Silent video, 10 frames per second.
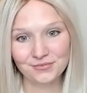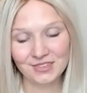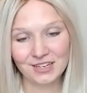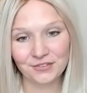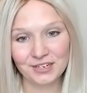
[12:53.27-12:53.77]

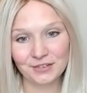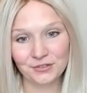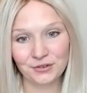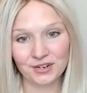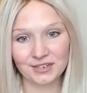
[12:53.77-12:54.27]
If any of
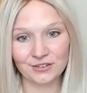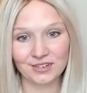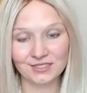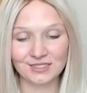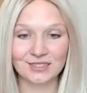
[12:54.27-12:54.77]
you are
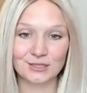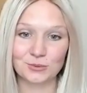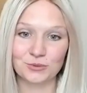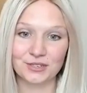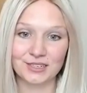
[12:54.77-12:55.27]
interested in
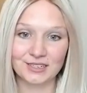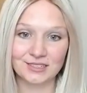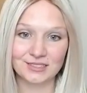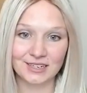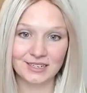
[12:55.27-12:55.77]
exploring a
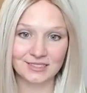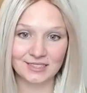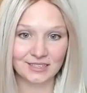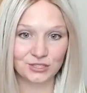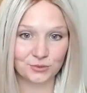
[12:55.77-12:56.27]
psychic
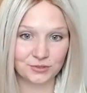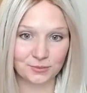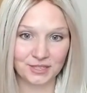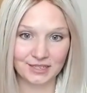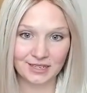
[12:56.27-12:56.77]
session with
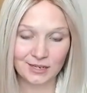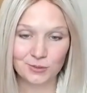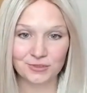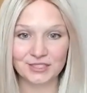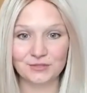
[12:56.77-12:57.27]
me,
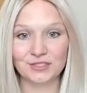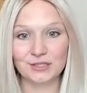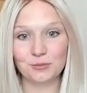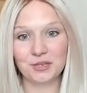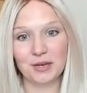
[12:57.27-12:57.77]
please
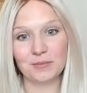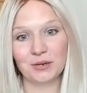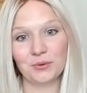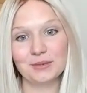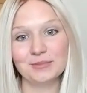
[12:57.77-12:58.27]
visit me at my
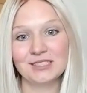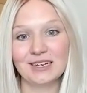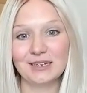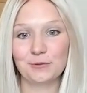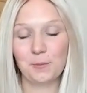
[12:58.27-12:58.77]

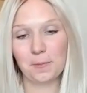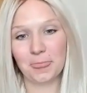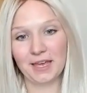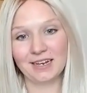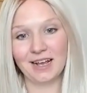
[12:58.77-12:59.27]
website
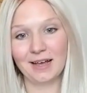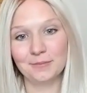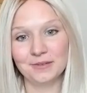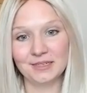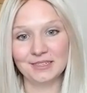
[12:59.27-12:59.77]
at
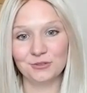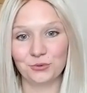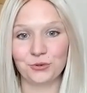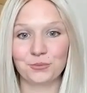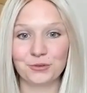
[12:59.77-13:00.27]

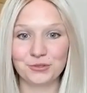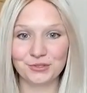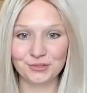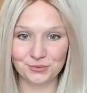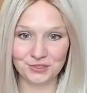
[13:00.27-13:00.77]

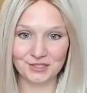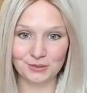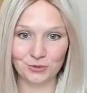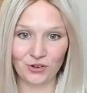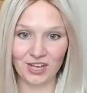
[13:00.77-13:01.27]

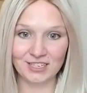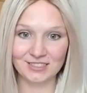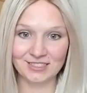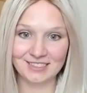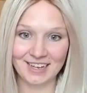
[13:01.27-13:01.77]

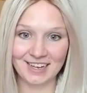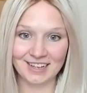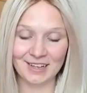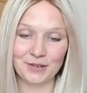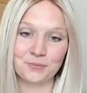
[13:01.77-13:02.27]

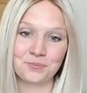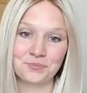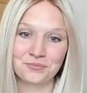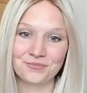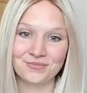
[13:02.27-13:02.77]
abbeynormalswisdomquest.com.
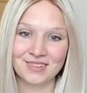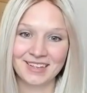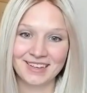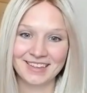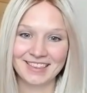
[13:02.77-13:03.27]

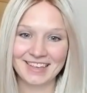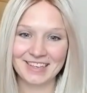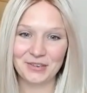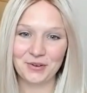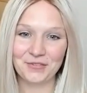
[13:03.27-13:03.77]

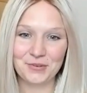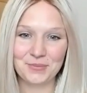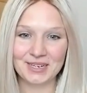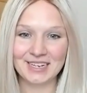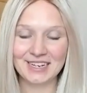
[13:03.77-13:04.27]
Thank you,
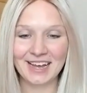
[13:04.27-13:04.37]
everybody.